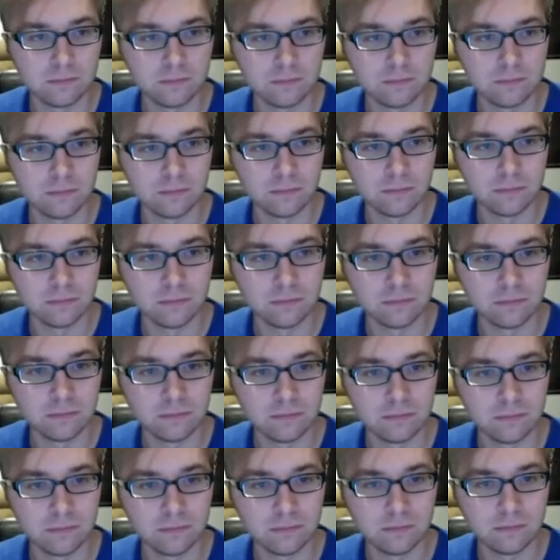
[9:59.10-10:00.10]
Multiple
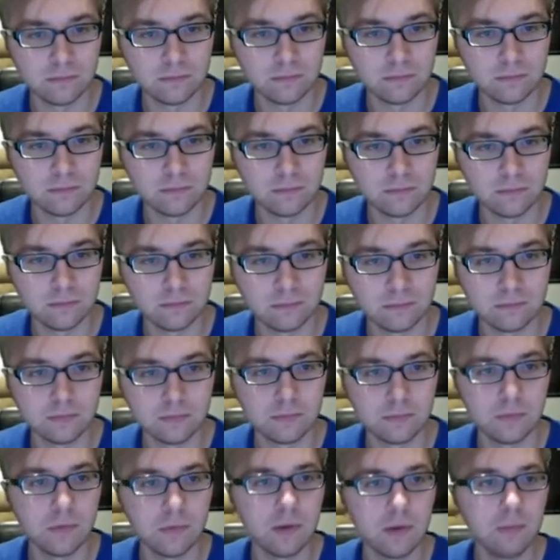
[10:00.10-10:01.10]
choice.
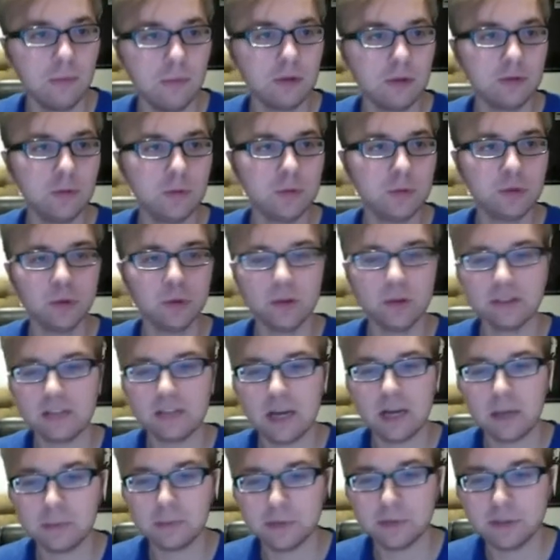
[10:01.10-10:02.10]
Multiple choice
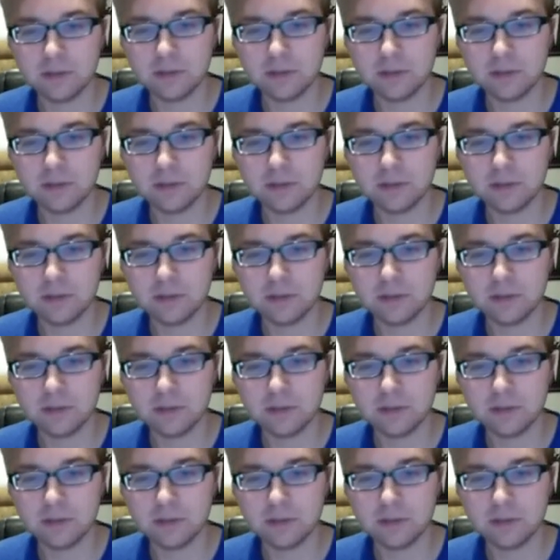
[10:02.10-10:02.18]
options